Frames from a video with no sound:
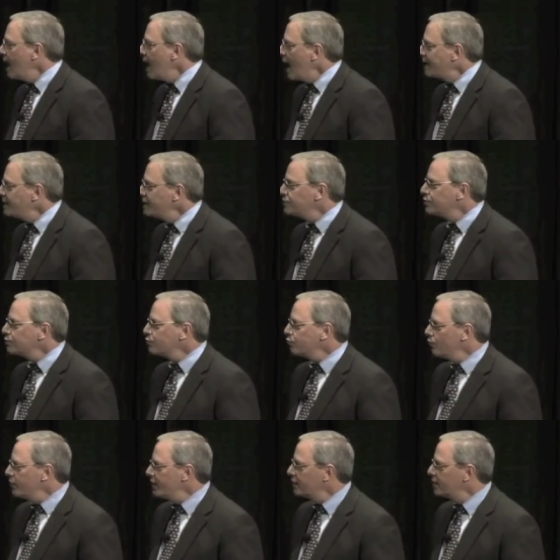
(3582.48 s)
I think it's
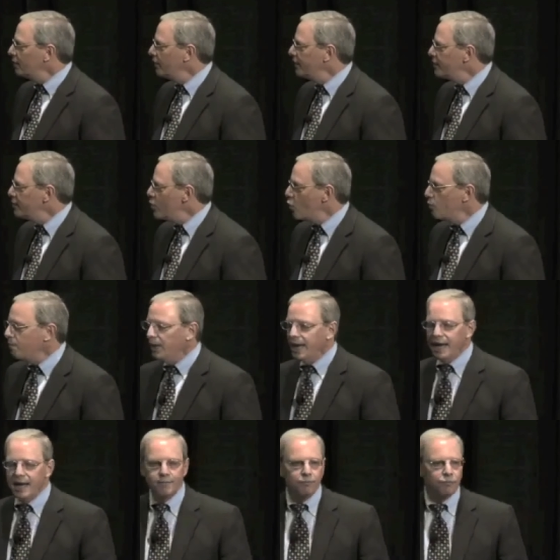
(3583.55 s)
critical that no
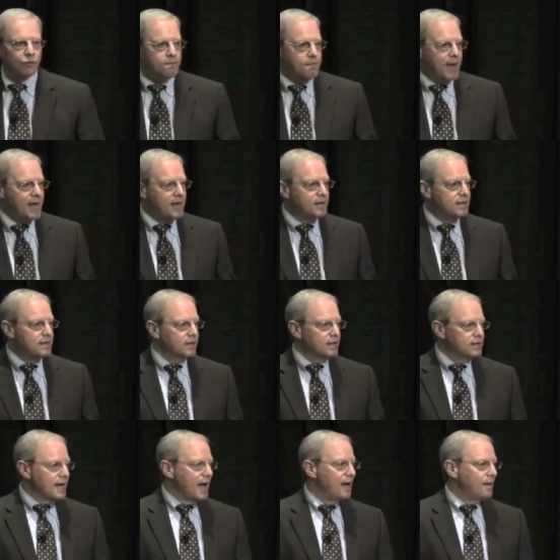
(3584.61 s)
blame remain the
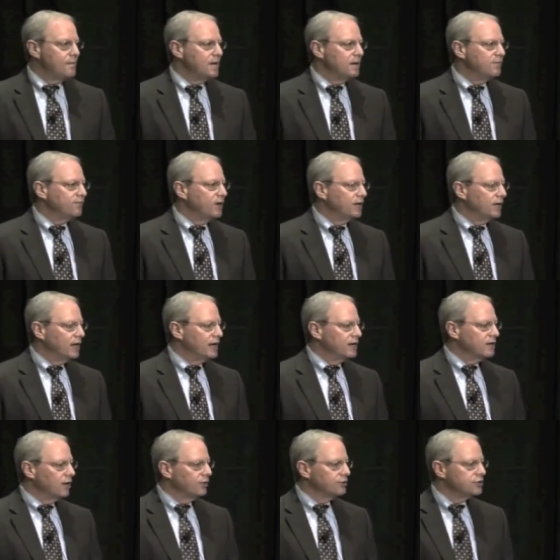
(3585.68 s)
dominant frontline
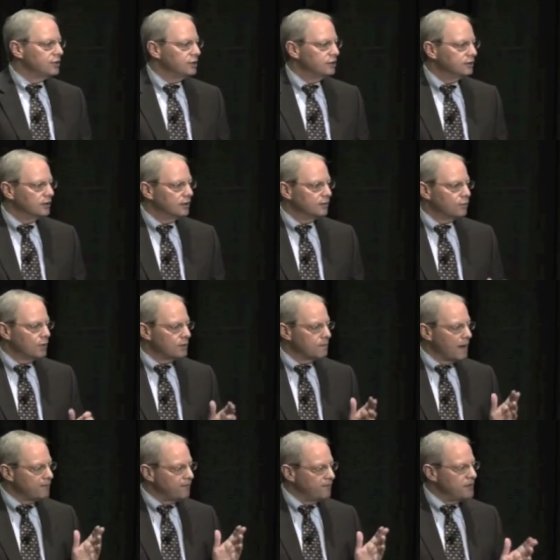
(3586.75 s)
culture. One of
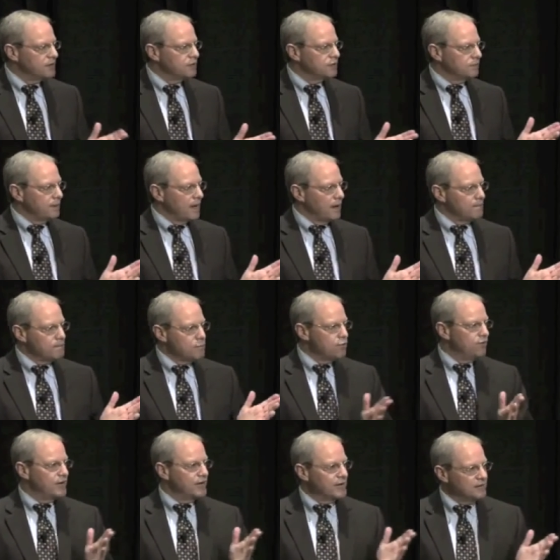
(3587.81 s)
my fears about
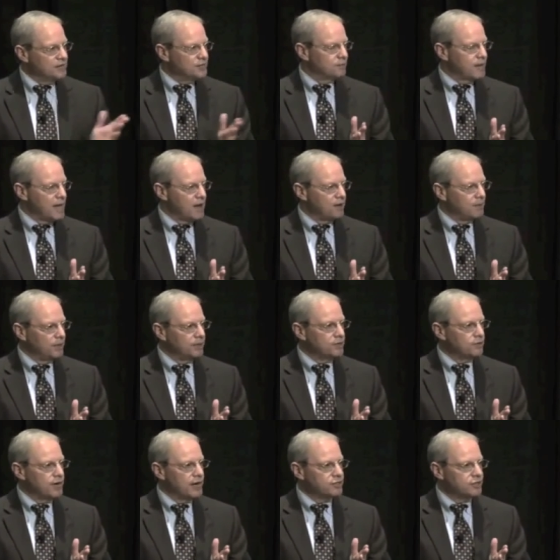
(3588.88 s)
moving in this accountability
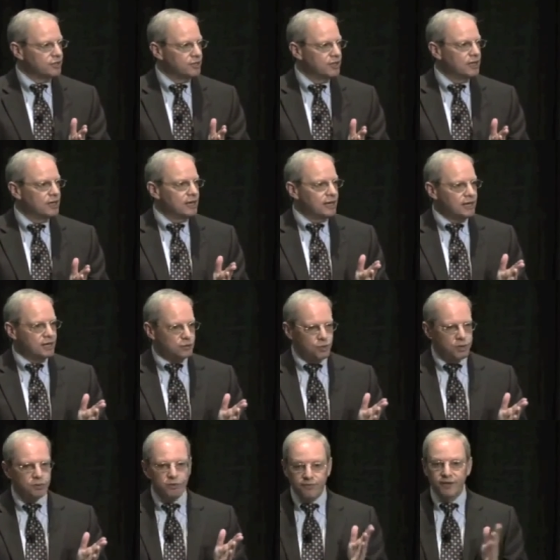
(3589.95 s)
direction is
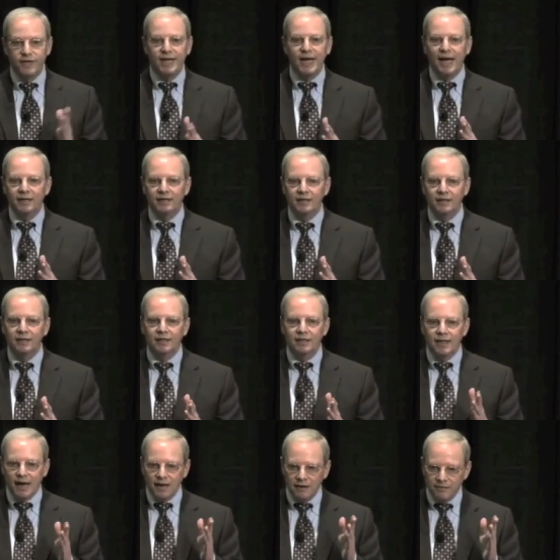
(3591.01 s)
we will forget
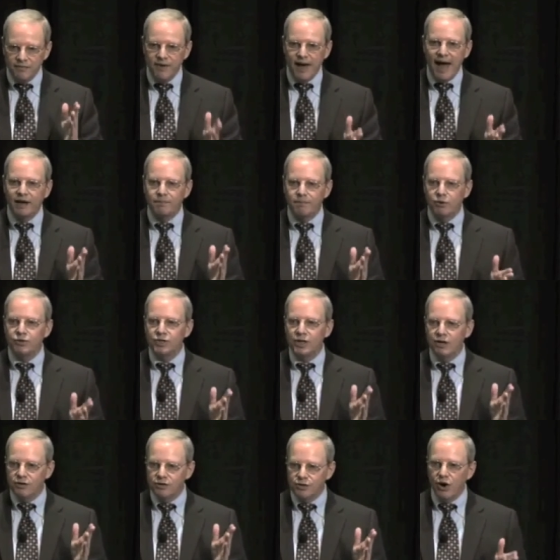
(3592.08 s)
that, in fact, most
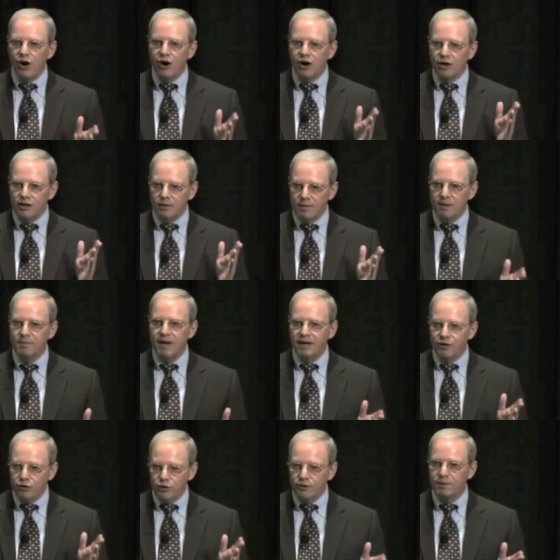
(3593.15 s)
errors are committed by
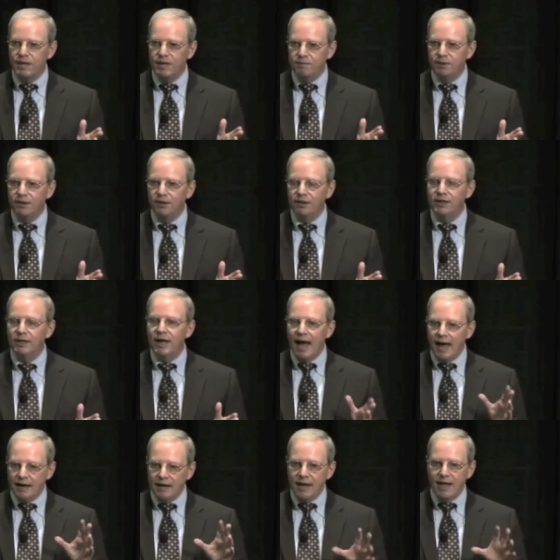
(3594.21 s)
good people
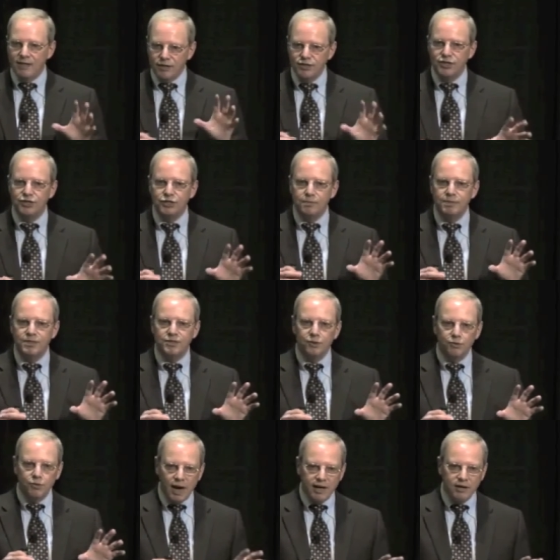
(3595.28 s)
and the system is the
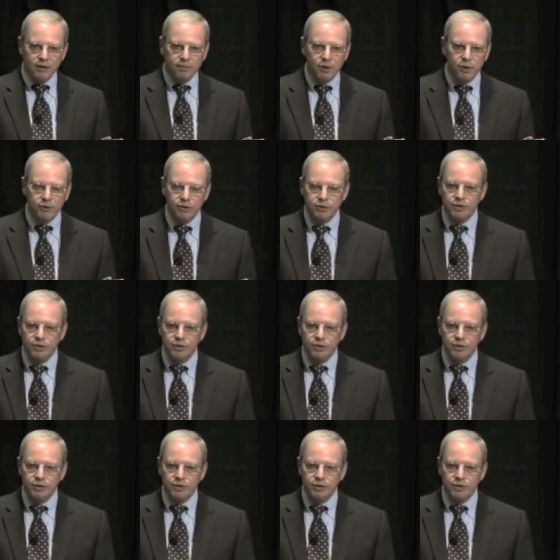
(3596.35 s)
right approach.